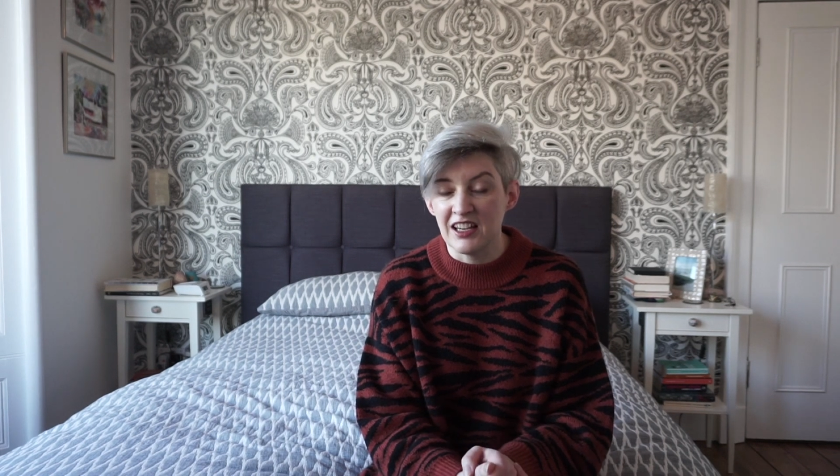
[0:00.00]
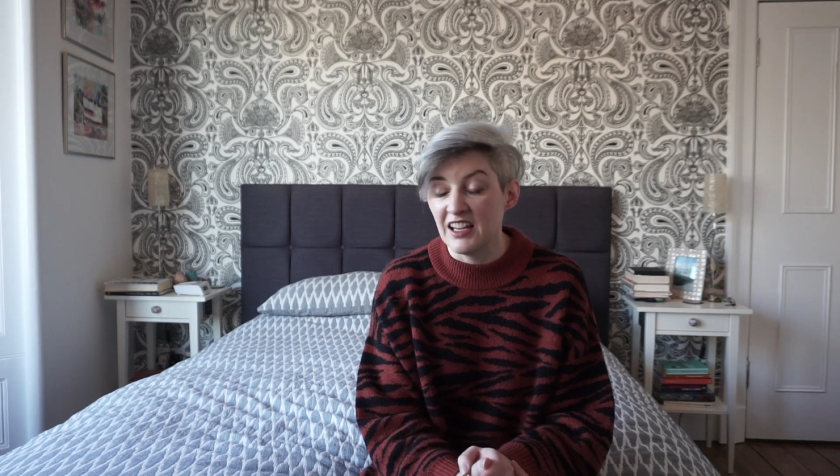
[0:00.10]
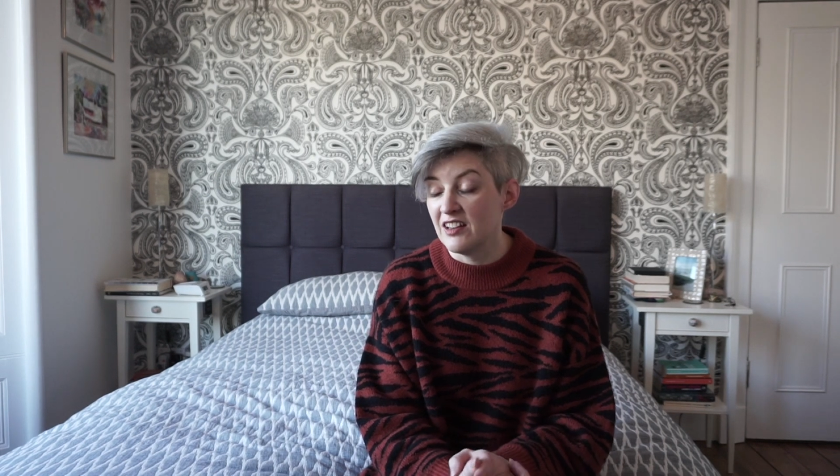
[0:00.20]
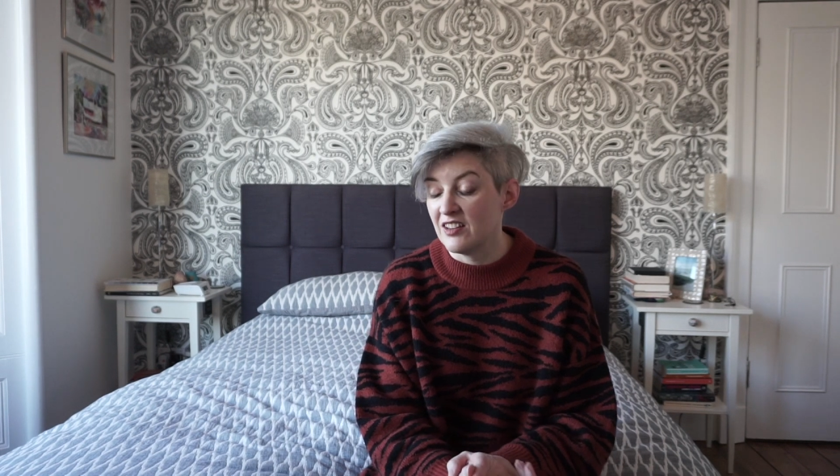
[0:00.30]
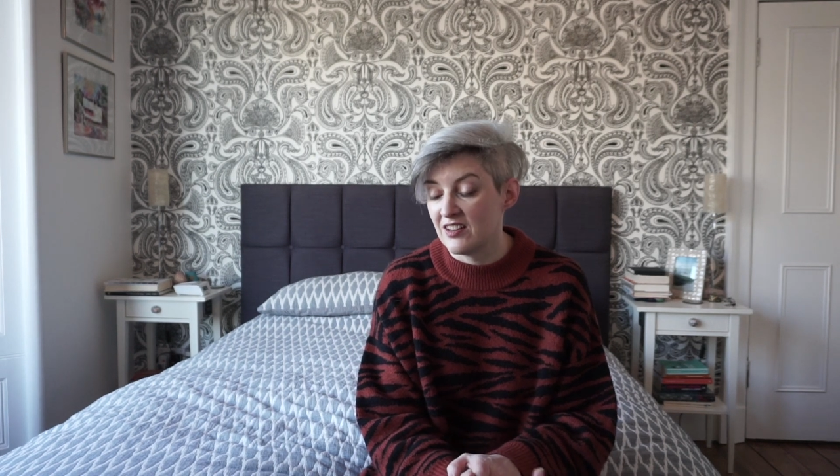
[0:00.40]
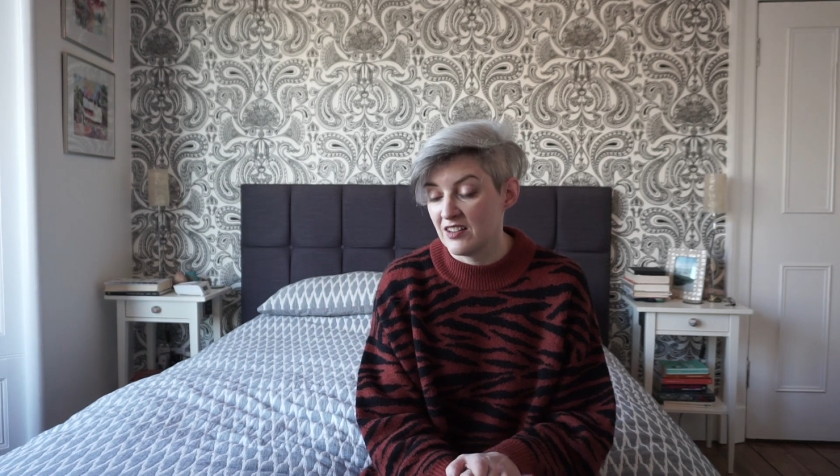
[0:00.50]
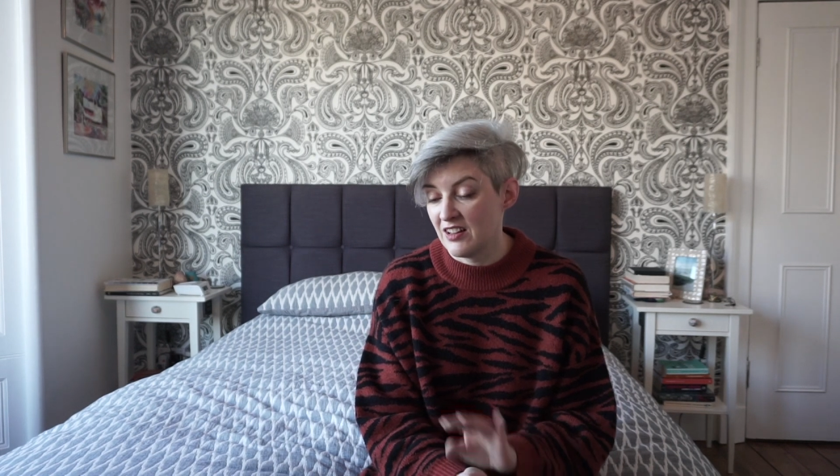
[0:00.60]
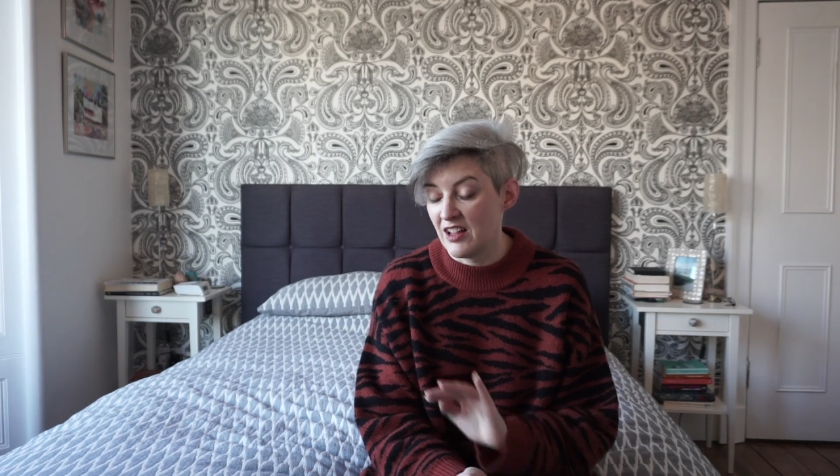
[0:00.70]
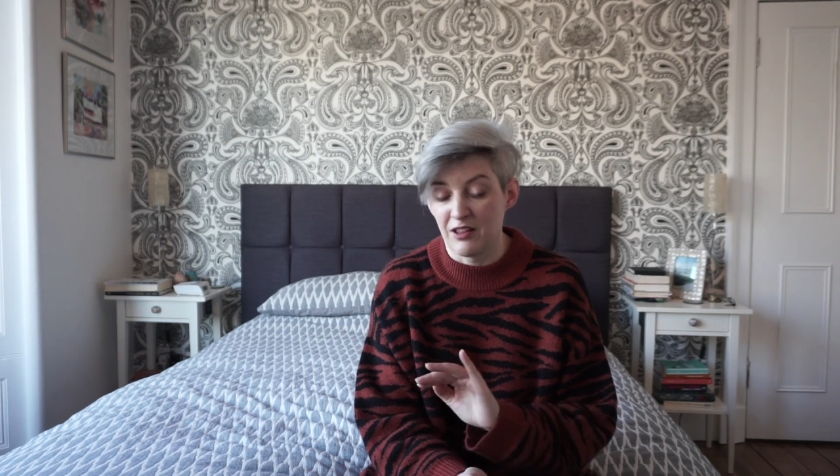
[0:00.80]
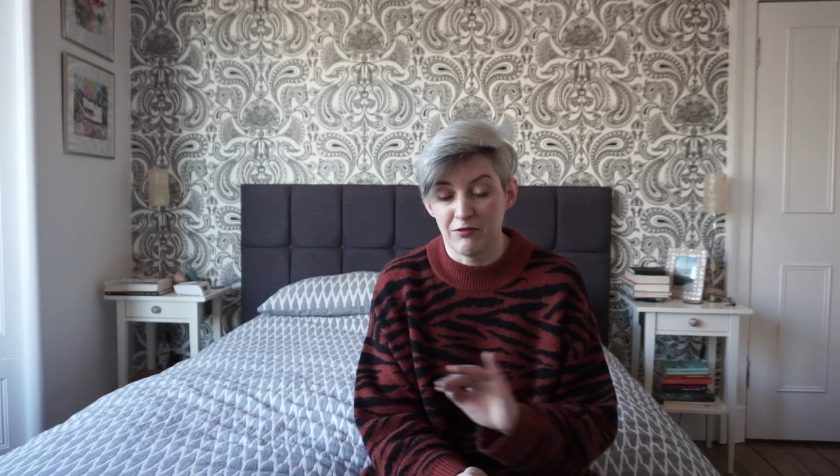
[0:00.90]
is
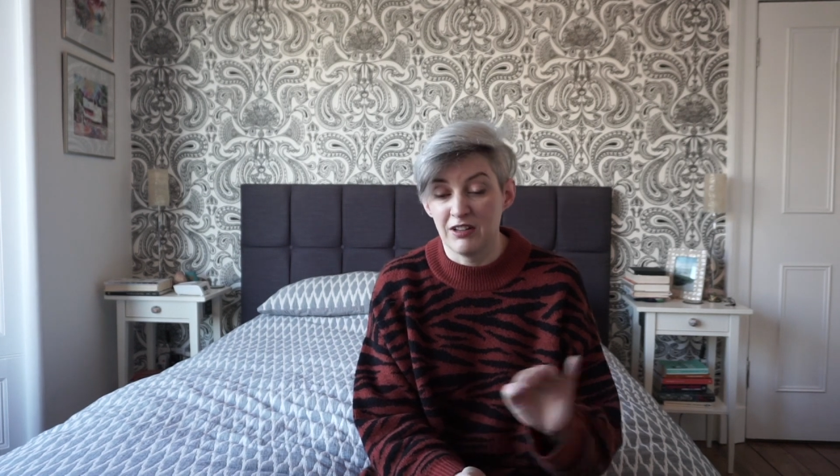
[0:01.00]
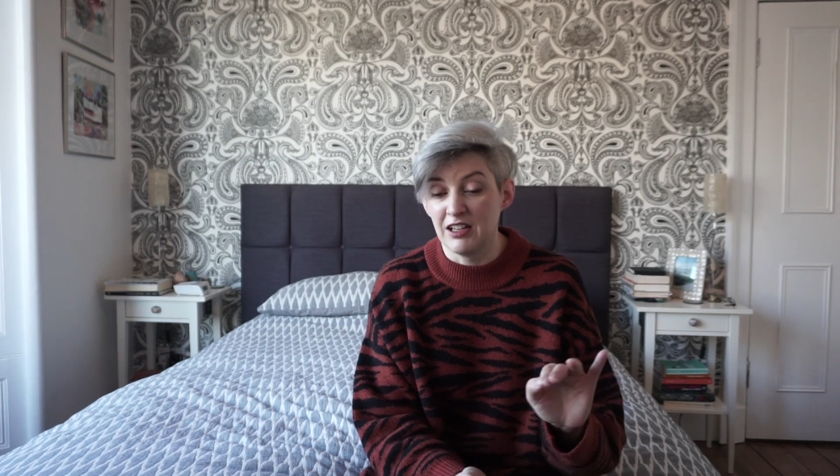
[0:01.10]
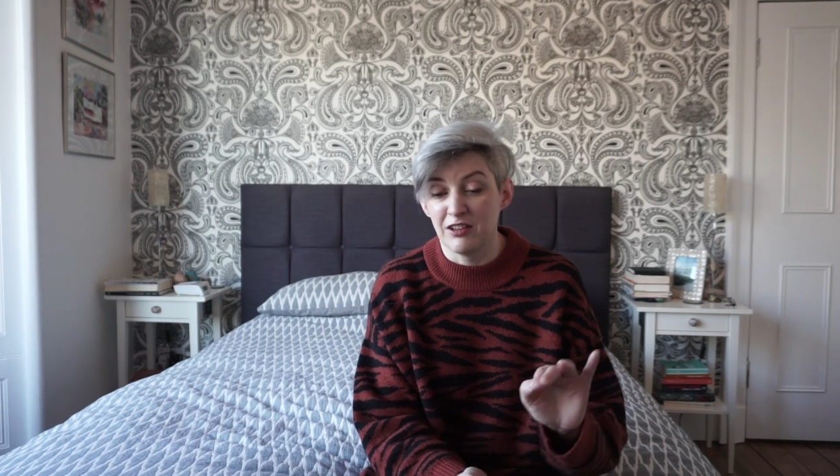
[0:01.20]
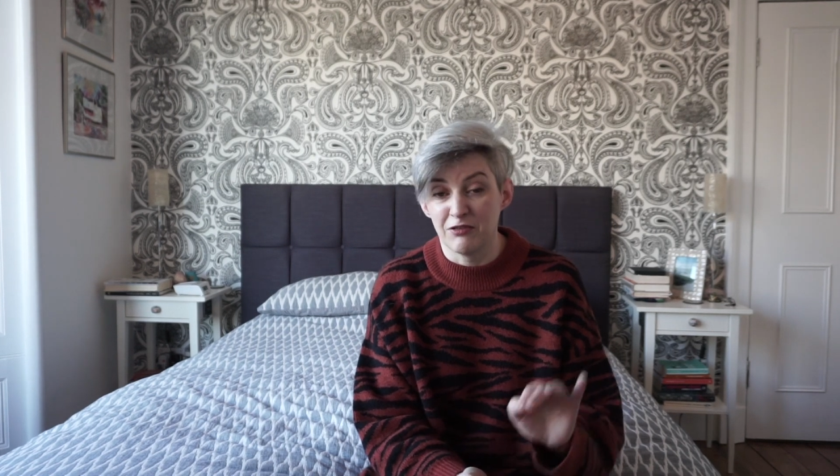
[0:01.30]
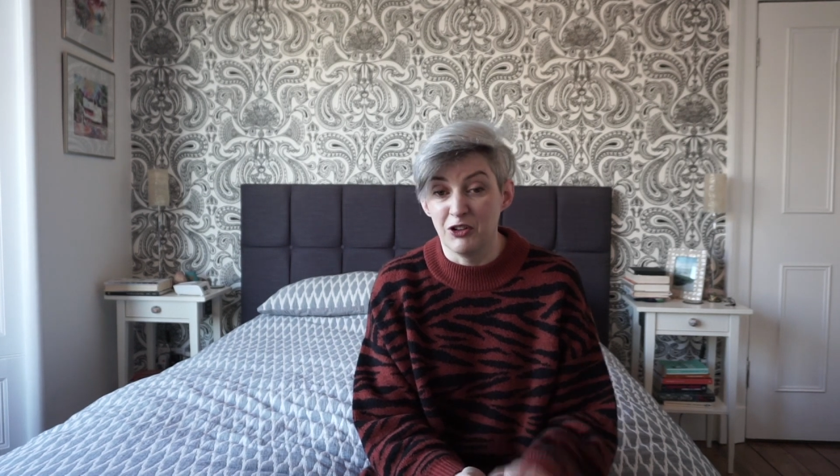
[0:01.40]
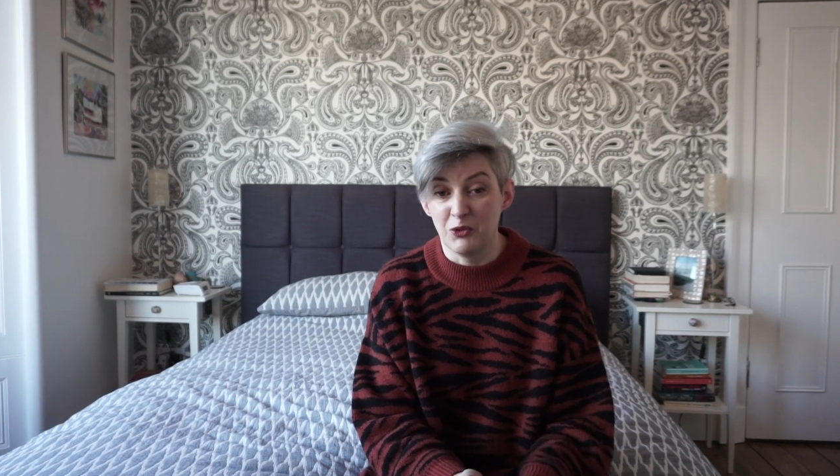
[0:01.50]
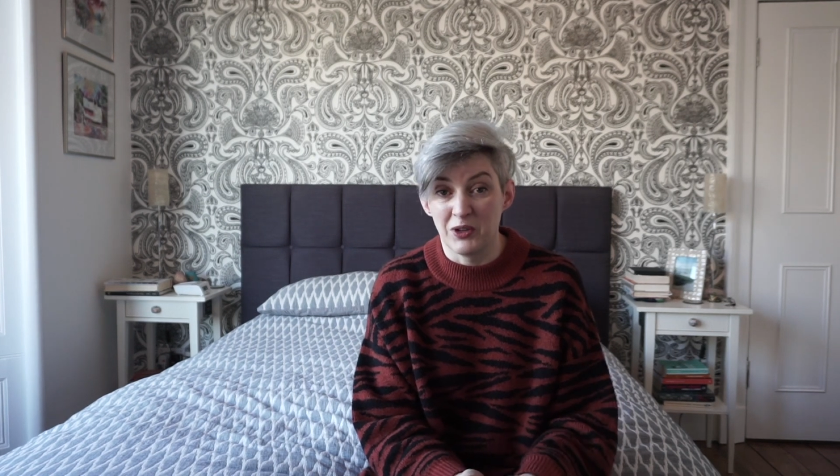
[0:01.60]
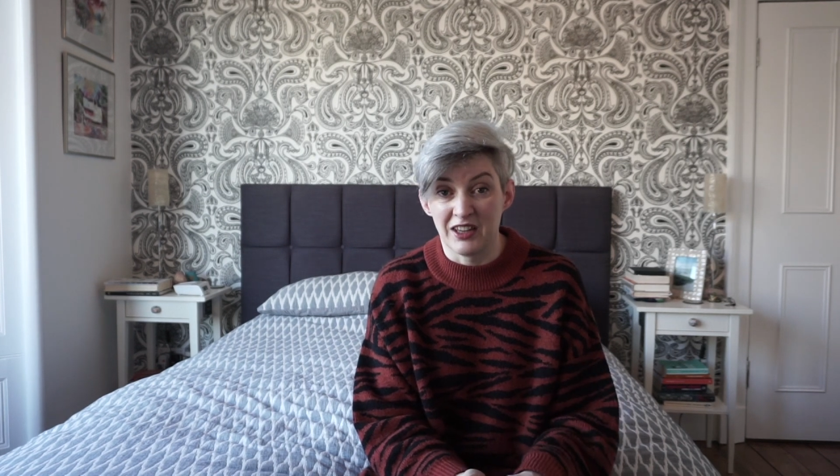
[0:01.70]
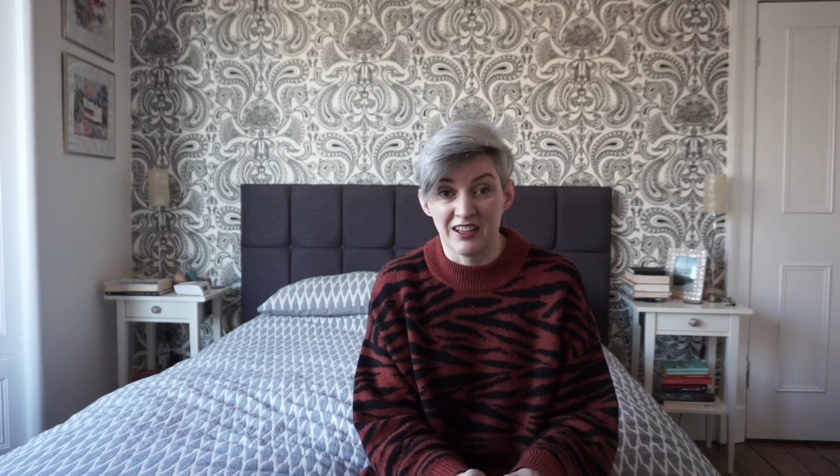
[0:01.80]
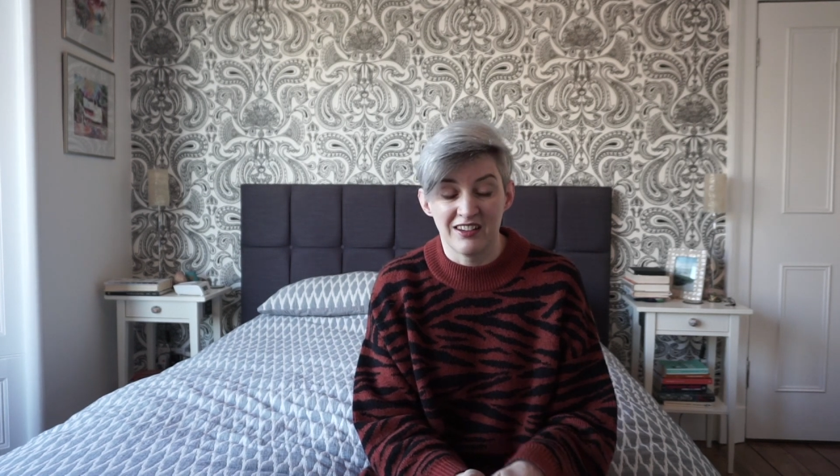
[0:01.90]
really thrilled
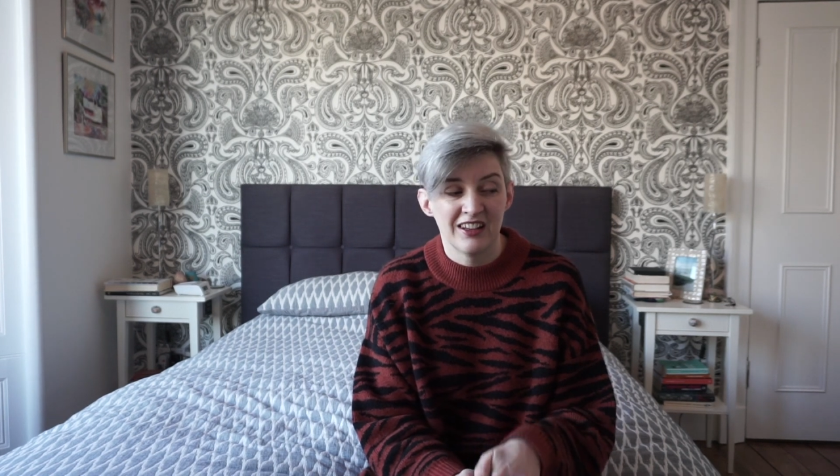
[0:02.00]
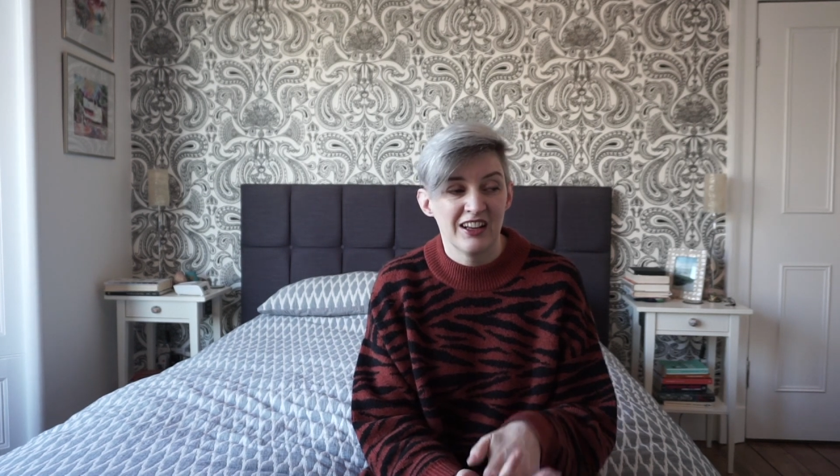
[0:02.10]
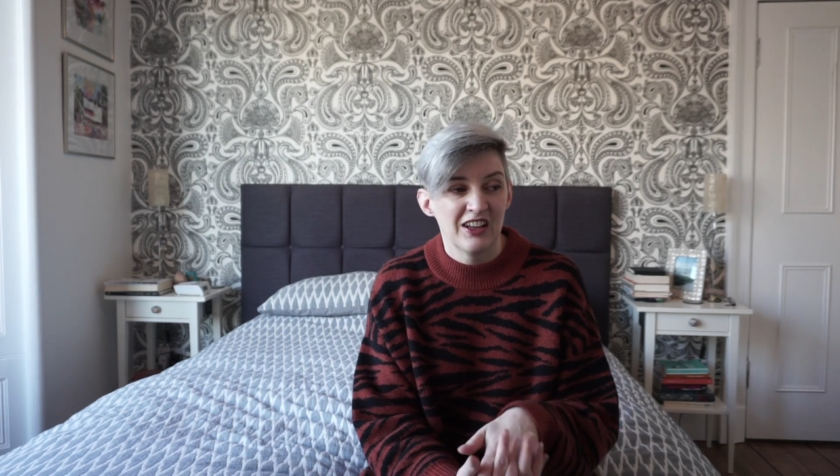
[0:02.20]
with it.